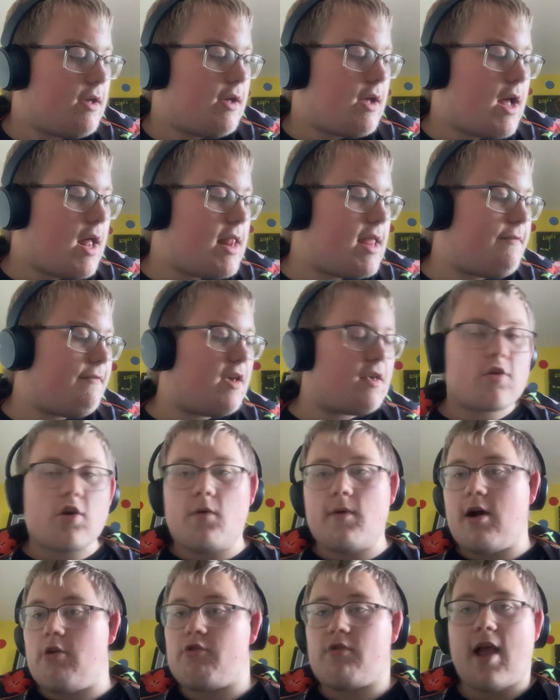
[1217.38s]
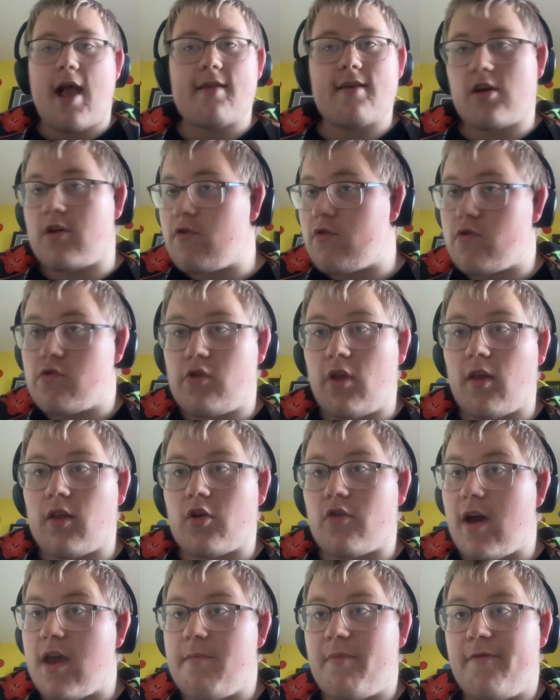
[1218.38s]
Olivia Scott Welch does a
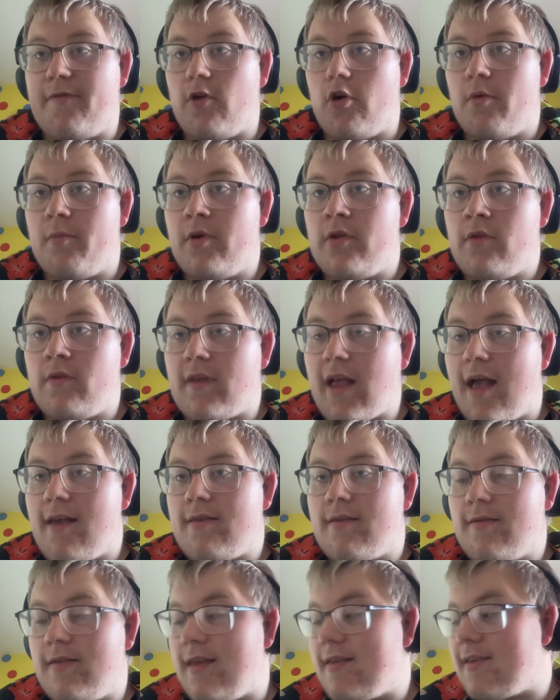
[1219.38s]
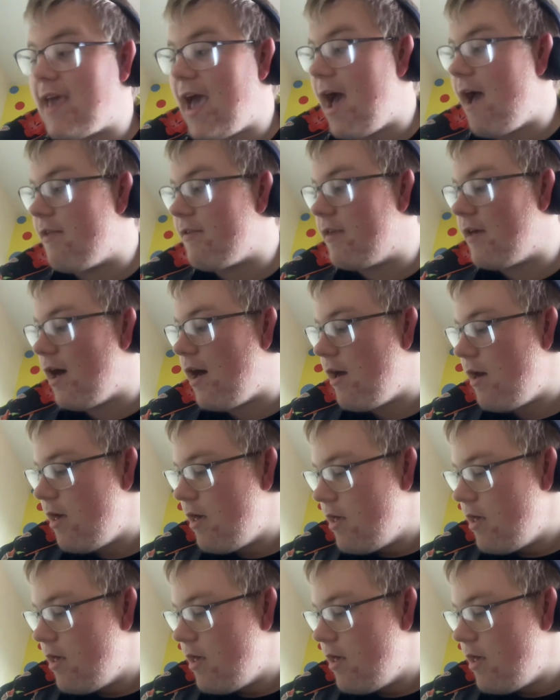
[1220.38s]
great performance as this character.